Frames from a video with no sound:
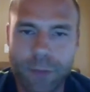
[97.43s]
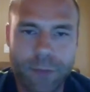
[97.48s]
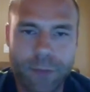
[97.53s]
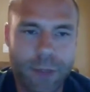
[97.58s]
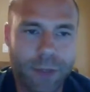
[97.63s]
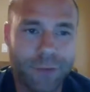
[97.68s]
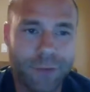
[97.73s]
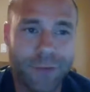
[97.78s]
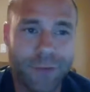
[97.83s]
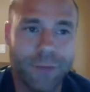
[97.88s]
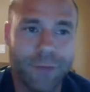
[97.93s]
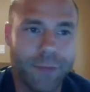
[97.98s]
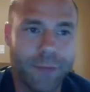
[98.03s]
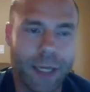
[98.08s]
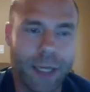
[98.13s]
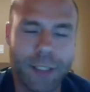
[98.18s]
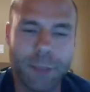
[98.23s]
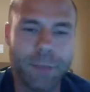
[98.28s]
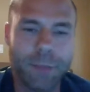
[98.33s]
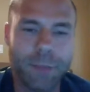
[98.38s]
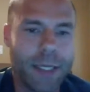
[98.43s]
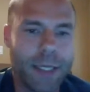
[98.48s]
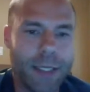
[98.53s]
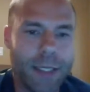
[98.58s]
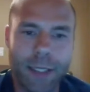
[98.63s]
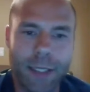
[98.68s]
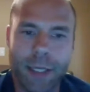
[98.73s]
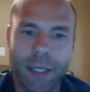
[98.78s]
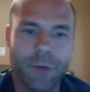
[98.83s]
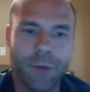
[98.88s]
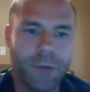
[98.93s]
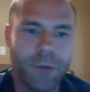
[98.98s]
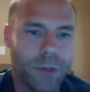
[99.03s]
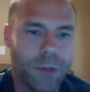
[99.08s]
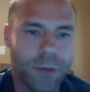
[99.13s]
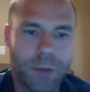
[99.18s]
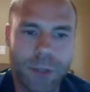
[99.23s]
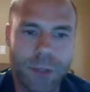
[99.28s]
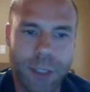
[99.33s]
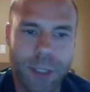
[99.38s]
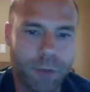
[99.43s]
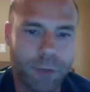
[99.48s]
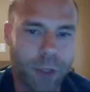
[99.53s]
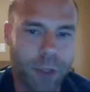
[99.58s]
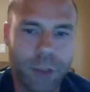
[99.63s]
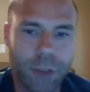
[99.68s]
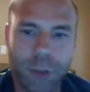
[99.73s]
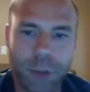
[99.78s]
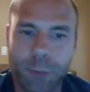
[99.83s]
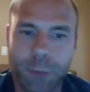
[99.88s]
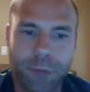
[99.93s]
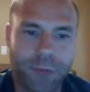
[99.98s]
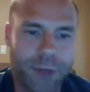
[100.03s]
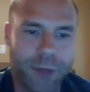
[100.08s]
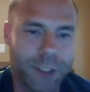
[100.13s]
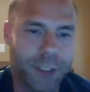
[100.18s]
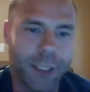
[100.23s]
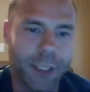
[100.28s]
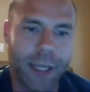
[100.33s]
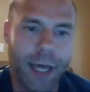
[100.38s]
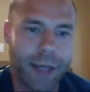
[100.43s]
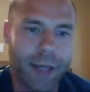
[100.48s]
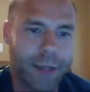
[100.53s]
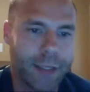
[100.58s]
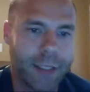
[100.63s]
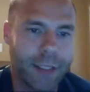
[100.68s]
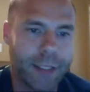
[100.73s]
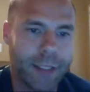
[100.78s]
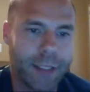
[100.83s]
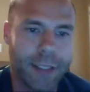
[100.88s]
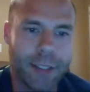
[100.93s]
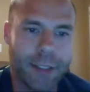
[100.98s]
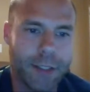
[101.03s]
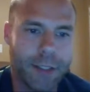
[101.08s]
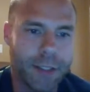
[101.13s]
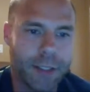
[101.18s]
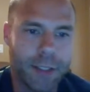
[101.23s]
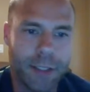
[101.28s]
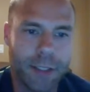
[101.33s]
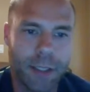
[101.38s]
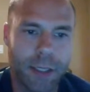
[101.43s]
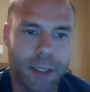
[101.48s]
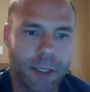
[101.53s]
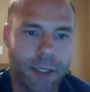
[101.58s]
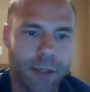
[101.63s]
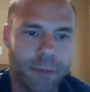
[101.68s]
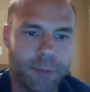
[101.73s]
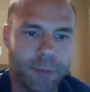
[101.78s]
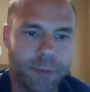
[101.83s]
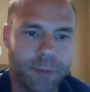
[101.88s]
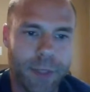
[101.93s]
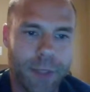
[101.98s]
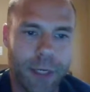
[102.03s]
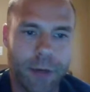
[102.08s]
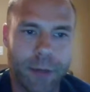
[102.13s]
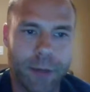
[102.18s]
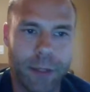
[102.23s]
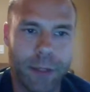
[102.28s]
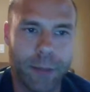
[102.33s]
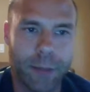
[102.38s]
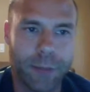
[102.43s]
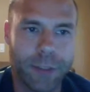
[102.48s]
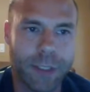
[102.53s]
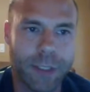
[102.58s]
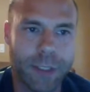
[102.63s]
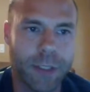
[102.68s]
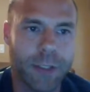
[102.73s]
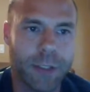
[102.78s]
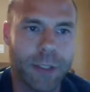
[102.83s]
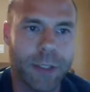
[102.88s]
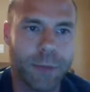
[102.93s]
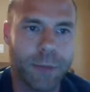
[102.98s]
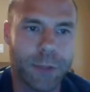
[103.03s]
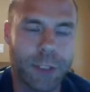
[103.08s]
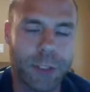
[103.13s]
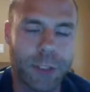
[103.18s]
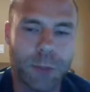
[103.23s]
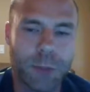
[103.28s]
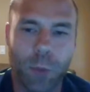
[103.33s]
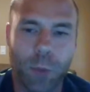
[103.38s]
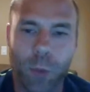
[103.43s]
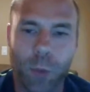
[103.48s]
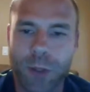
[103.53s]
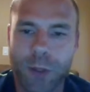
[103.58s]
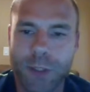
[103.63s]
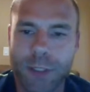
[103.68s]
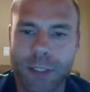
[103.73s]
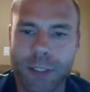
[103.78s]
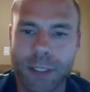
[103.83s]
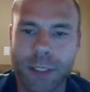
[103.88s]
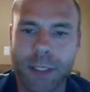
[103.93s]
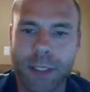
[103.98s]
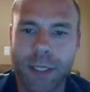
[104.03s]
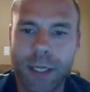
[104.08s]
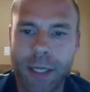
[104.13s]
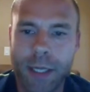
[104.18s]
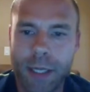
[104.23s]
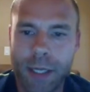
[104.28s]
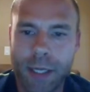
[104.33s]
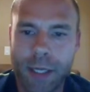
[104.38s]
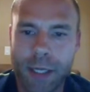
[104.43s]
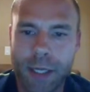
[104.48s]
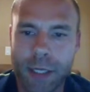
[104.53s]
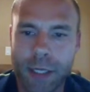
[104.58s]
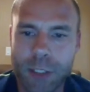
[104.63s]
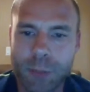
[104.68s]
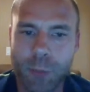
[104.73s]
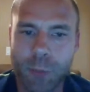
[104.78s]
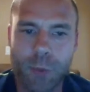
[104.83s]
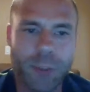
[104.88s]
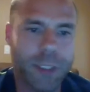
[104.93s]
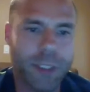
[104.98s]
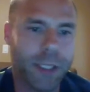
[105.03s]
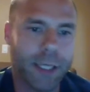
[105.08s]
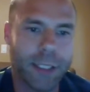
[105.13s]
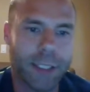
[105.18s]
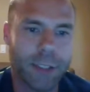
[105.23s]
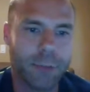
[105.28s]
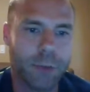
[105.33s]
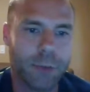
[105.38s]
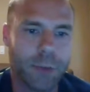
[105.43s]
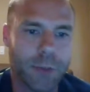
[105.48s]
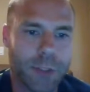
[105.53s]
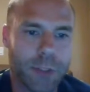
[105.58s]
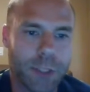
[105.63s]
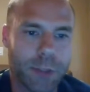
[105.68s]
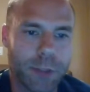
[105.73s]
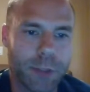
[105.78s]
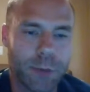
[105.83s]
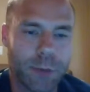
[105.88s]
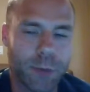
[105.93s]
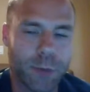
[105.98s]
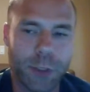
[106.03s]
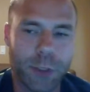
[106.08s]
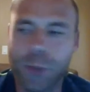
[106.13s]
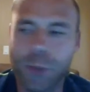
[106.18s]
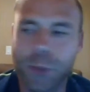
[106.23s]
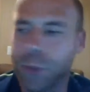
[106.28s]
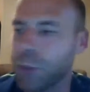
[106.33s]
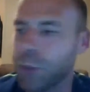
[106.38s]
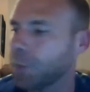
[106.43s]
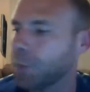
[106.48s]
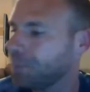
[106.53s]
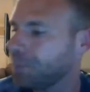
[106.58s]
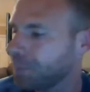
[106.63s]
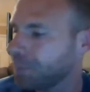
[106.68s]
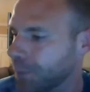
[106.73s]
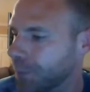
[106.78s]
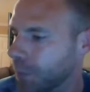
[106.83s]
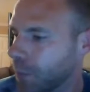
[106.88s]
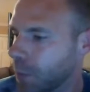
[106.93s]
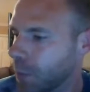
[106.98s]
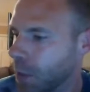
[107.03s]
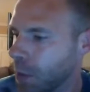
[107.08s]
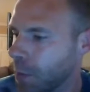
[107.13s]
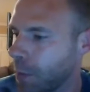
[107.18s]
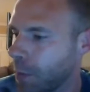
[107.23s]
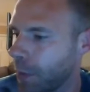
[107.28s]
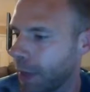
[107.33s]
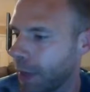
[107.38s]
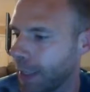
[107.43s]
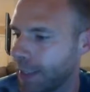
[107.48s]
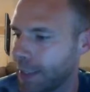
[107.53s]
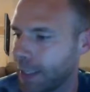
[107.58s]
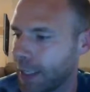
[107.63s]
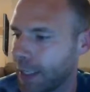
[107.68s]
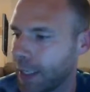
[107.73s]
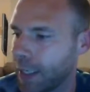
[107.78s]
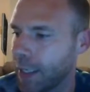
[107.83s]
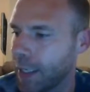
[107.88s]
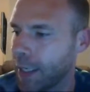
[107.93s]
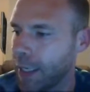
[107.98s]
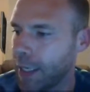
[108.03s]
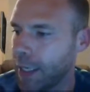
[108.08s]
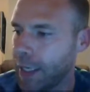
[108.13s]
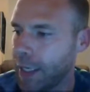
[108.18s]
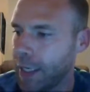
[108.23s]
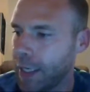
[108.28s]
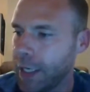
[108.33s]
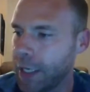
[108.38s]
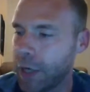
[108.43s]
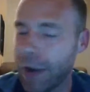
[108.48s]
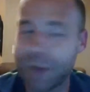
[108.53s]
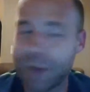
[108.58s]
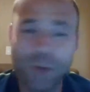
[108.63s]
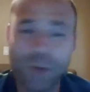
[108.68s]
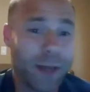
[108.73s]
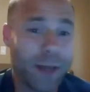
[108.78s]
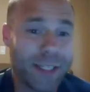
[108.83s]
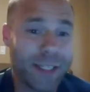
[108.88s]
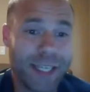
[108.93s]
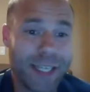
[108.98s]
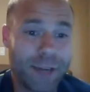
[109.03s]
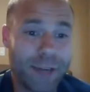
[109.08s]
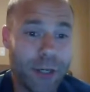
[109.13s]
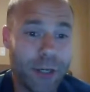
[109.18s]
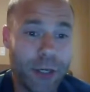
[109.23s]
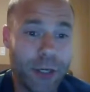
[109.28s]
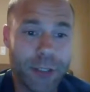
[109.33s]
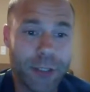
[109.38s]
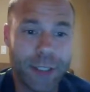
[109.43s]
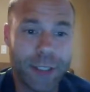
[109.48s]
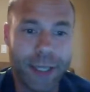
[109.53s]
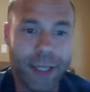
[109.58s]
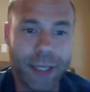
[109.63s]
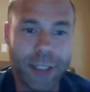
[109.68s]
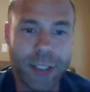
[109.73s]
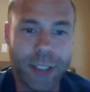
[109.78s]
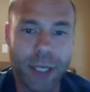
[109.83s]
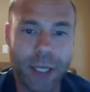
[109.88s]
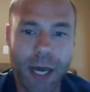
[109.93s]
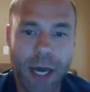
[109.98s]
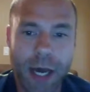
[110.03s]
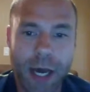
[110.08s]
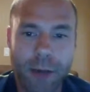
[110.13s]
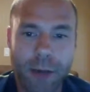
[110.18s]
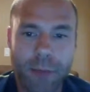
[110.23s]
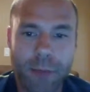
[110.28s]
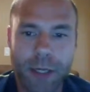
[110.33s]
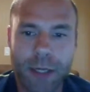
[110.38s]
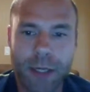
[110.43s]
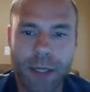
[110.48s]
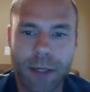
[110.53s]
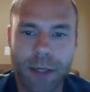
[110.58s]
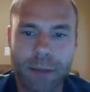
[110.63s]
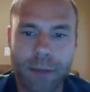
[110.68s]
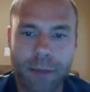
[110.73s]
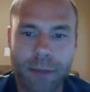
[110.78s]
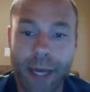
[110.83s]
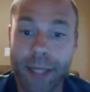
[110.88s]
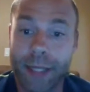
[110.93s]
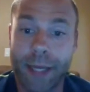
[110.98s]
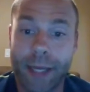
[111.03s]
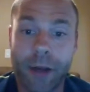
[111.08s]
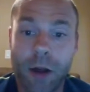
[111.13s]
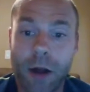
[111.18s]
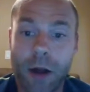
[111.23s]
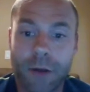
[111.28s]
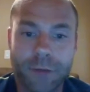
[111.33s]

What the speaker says: I've got to meet and interview several hundred professional athletes. It was in sports and sports collectibles. So it was really cool. But, after about 7 years of that job, I got laid off.